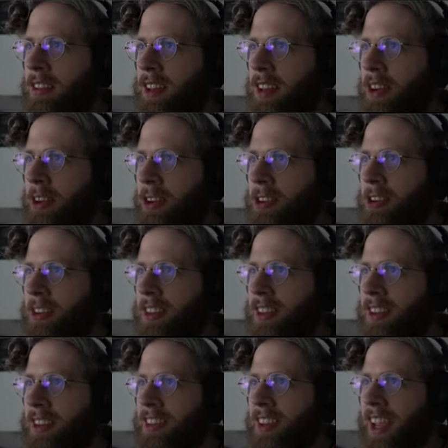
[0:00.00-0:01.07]
in order to,
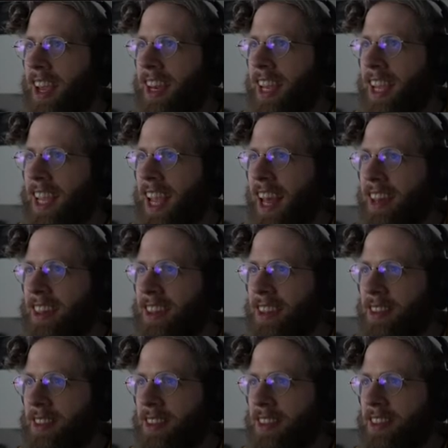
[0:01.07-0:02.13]
to kind of get
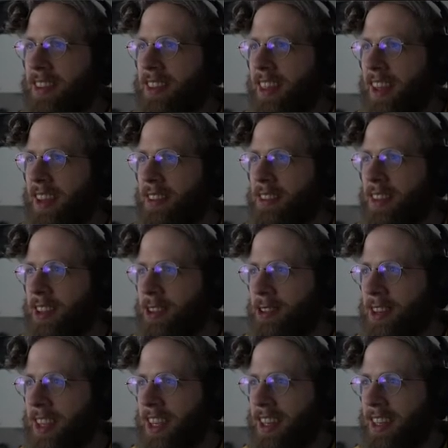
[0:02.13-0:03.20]
these things that you
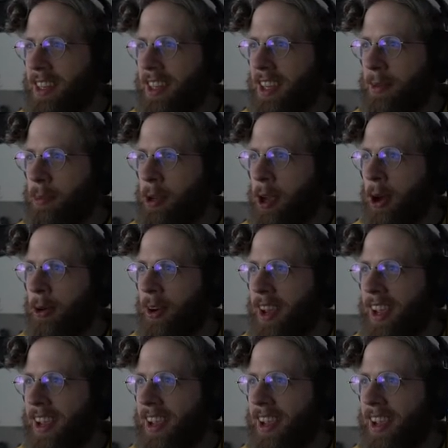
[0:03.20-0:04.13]
need to keep going.